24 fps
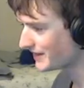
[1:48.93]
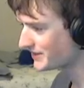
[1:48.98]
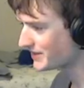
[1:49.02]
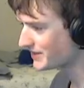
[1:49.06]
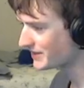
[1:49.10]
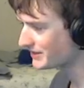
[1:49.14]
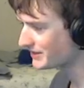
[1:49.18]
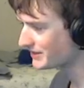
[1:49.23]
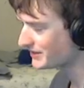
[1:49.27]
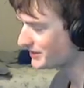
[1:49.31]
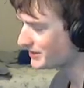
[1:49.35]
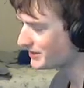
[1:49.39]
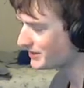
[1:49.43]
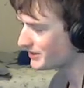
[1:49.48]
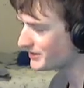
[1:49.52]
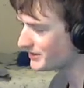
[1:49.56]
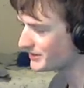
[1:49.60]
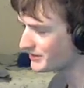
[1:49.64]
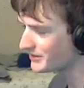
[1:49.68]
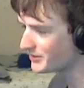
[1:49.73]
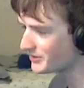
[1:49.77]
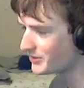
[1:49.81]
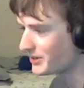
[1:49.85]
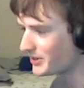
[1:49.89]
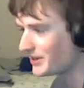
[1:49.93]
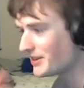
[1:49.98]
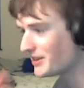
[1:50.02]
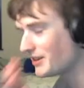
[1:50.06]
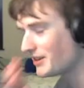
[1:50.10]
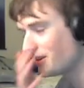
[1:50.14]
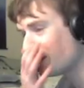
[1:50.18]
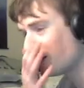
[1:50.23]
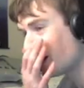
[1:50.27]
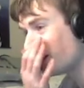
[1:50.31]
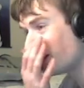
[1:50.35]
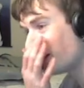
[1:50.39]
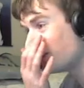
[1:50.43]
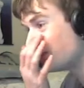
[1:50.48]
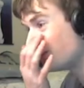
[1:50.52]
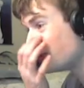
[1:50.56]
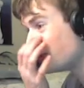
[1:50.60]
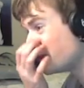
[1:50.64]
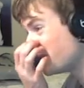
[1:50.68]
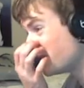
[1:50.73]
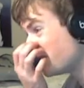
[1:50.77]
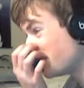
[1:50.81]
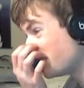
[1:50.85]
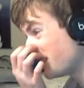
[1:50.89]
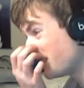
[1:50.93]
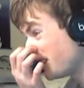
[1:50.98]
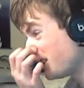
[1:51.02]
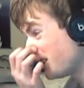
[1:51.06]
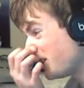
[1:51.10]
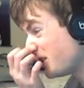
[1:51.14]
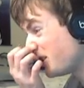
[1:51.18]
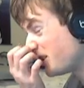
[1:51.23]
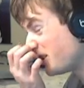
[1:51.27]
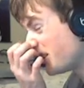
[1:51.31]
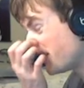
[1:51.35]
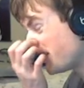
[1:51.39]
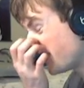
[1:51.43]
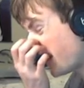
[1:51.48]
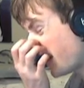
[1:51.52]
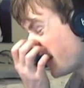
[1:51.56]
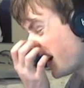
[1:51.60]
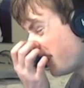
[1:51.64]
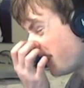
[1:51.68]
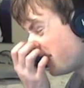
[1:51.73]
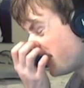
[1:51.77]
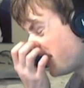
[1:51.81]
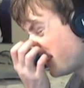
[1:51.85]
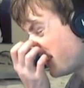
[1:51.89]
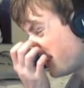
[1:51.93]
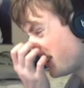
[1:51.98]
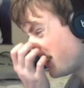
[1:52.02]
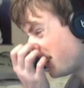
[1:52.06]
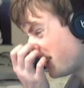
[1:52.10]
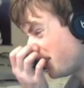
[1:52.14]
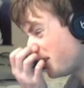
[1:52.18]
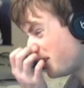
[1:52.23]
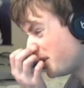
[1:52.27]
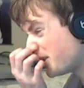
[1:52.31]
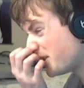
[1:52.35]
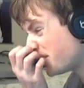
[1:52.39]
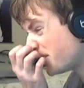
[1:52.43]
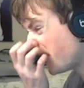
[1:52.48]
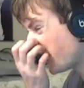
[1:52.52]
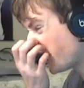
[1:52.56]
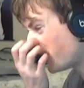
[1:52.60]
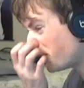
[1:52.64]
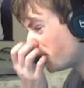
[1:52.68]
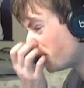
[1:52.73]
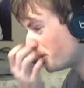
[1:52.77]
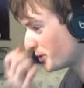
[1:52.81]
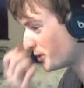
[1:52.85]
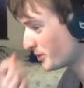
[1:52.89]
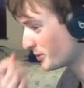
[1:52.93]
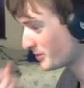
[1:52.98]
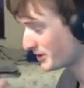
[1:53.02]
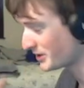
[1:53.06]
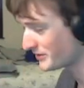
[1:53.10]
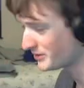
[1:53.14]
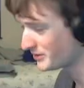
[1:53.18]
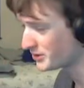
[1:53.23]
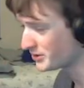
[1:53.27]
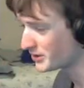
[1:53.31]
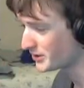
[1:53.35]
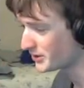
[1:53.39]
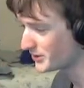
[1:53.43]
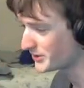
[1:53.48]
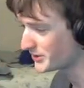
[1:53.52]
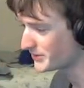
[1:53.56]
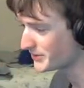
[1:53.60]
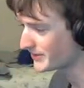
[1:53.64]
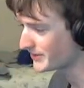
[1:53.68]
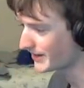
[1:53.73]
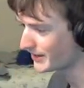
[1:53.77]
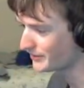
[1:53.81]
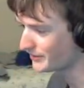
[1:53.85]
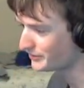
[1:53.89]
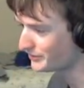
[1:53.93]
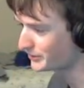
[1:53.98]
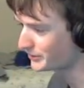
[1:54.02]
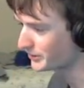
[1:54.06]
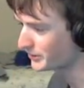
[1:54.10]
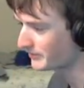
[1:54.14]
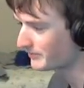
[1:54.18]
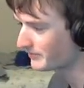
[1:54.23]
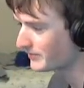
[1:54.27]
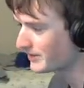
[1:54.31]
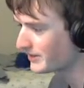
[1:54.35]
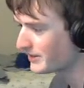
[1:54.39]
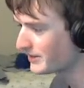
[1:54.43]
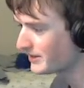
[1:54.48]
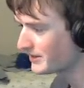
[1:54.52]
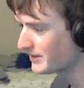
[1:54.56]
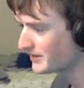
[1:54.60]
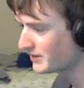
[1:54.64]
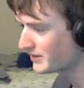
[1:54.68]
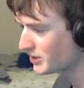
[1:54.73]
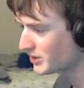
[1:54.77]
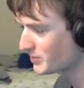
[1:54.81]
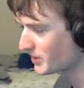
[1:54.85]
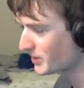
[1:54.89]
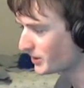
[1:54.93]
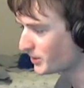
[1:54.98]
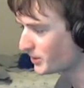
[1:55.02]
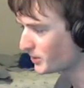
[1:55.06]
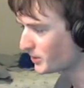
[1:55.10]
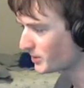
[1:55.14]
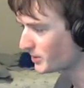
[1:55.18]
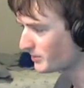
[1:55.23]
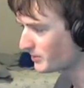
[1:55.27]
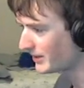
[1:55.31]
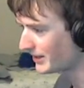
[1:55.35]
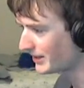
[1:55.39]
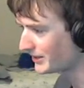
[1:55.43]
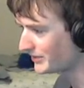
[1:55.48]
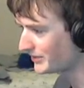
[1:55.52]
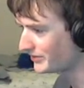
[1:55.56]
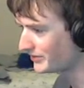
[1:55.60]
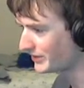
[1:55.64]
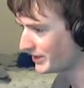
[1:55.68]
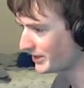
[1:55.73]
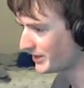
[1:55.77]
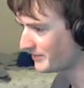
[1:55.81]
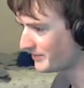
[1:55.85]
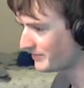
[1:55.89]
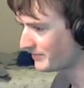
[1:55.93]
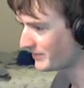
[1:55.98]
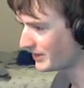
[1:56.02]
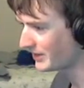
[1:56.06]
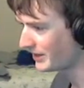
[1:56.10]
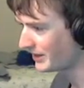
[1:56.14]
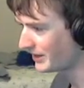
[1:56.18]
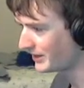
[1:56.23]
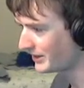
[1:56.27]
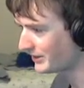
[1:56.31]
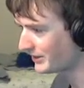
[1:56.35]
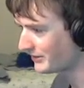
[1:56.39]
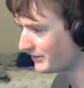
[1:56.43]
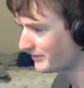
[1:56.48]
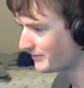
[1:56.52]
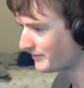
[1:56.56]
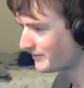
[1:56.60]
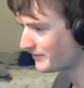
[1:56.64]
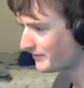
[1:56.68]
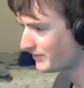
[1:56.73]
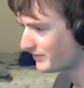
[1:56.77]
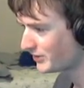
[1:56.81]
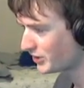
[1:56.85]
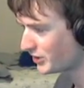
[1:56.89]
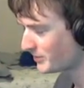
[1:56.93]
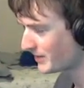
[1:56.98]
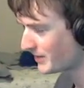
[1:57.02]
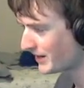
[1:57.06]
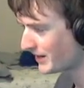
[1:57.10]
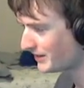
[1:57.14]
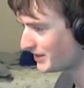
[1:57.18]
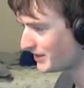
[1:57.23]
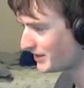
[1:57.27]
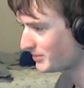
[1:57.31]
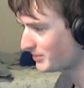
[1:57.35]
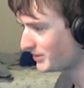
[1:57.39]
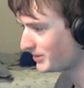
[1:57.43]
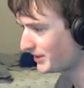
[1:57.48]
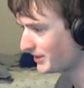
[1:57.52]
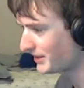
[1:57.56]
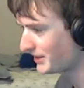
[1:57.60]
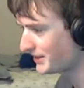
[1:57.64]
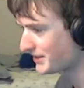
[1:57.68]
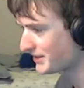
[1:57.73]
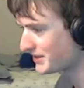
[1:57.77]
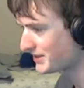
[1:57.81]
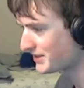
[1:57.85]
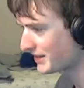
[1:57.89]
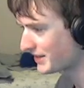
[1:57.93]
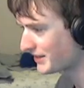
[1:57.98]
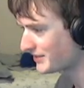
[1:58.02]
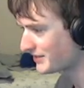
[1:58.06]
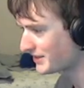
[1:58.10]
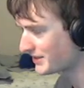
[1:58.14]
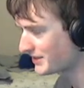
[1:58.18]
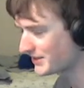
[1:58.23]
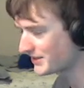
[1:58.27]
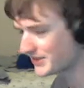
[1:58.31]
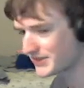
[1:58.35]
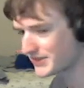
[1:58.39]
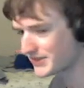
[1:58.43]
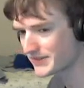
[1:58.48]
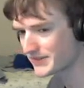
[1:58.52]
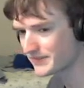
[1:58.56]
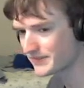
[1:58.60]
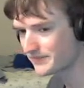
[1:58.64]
technically, the way that I do it, like, you don't even have to use Final Form, and if you don't use Final Form, then you probably want Bond of Flame on your main Keyblade instead of this.